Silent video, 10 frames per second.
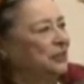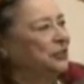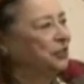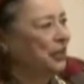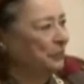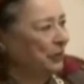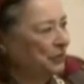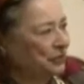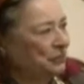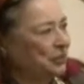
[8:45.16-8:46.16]
I, you
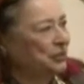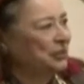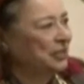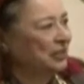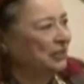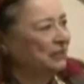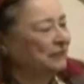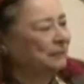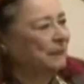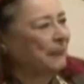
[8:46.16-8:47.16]
compose the music?
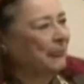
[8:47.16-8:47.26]
I